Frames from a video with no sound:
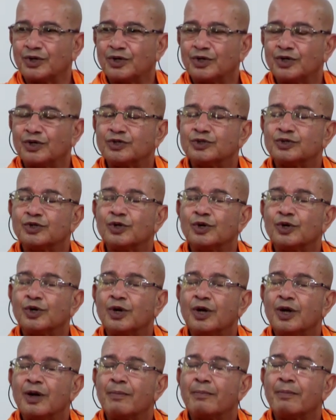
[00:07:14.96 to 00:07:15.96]
So
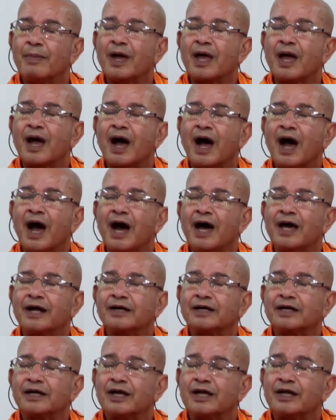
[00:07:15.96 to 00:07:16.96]
my heart
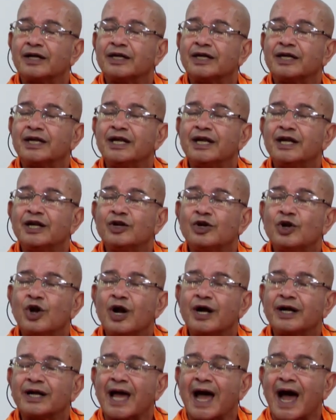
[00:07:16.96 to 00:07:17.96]
need
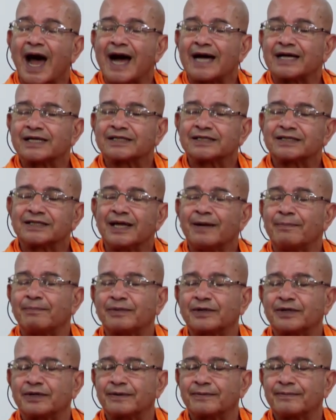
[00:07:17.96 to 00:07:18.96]
not
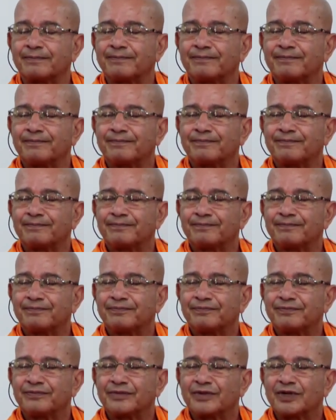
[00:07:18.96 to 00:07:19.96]
accept
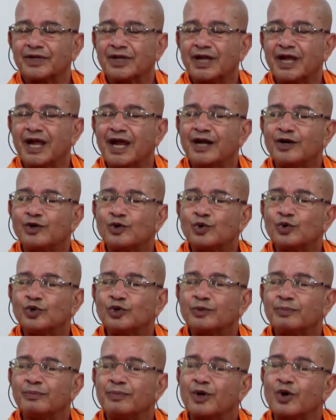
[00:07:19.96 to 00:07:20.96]
a truth
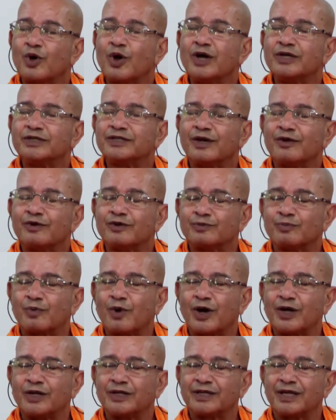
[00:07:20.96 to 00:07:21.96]
because I was
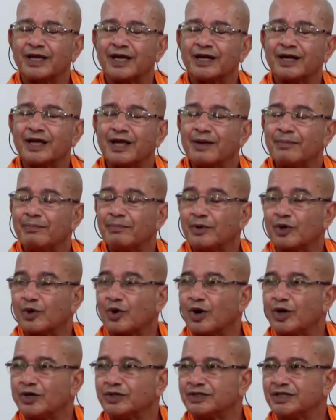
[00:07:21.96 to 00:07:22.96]
born there,
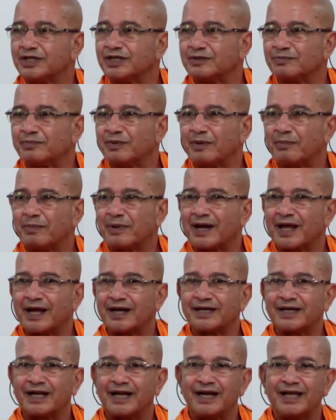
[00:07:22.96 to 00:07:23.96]
because these people are
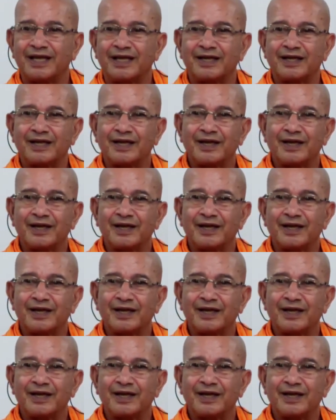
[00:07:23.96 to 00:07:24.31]
telling,